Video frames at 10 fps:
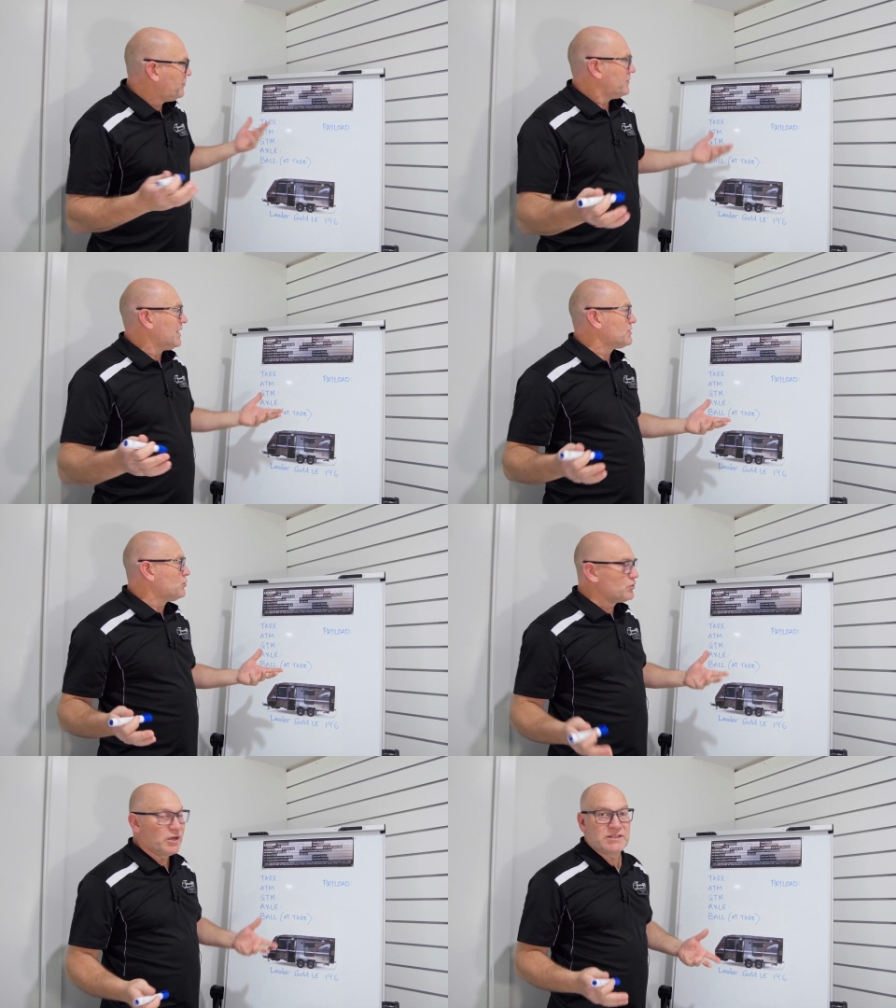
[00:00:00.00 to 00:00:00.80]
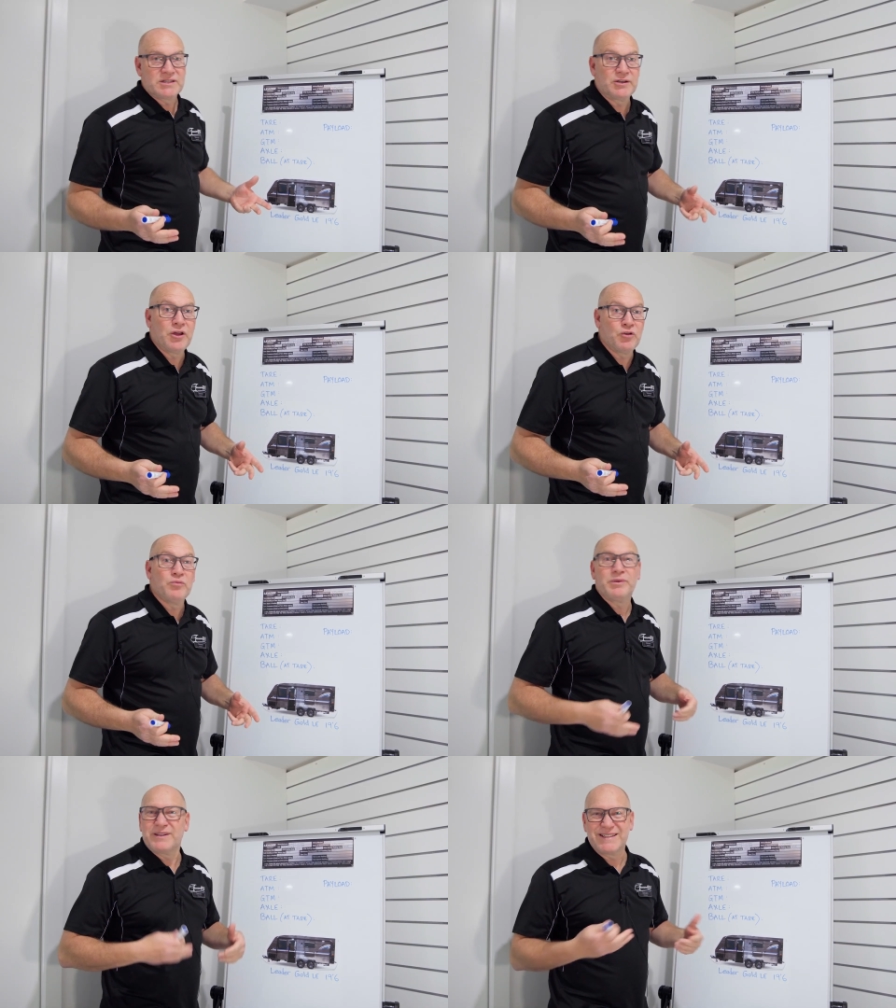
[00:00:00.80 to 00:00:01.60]
That's all nice to
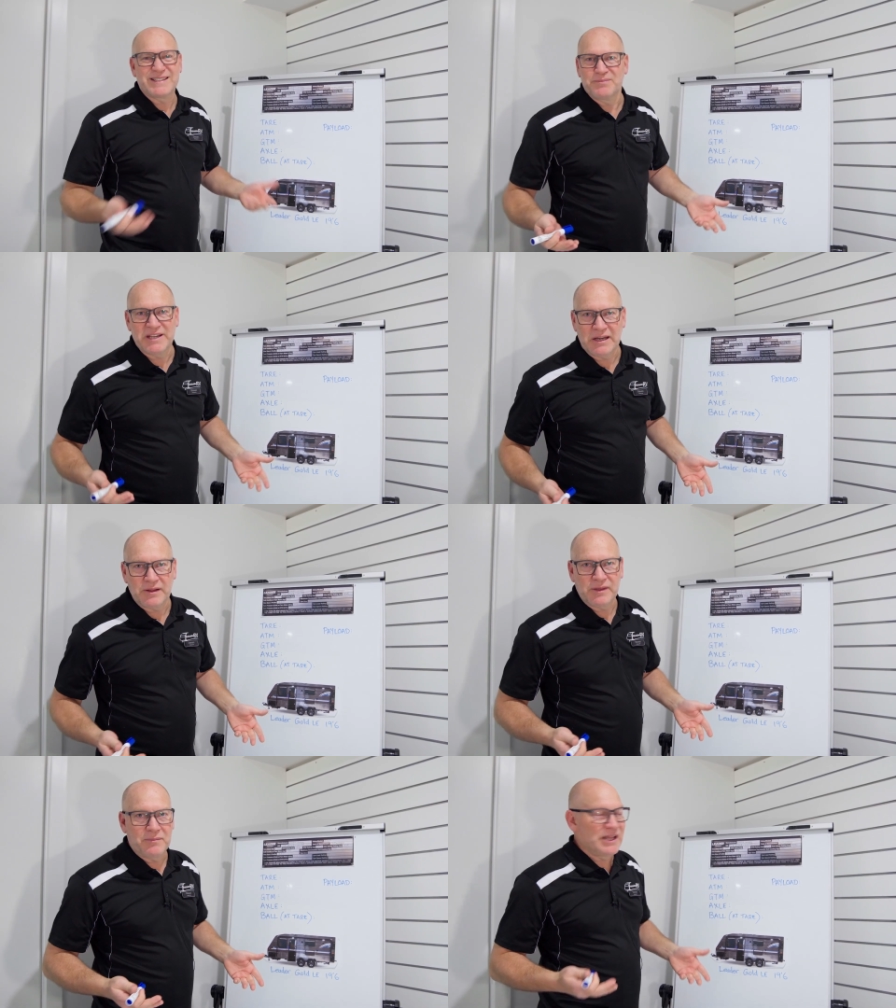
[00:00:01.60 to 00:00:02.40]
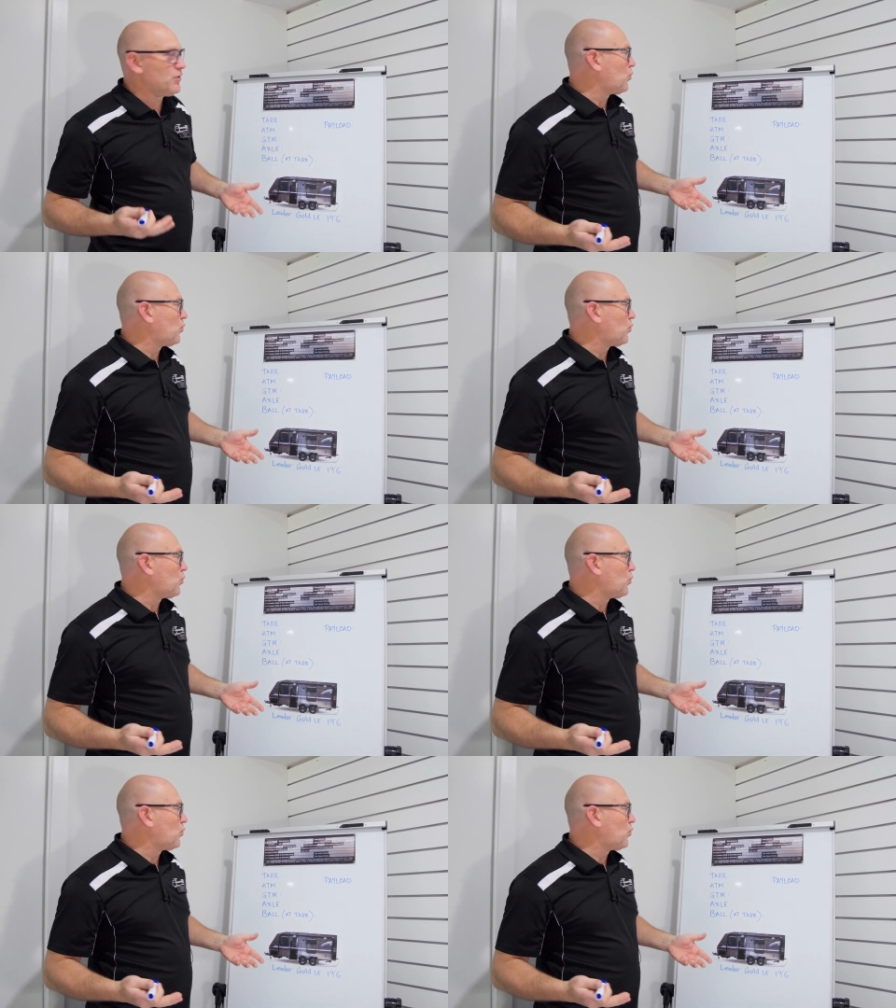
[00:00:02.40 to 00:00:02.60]
know, but it doesn't mean anything about the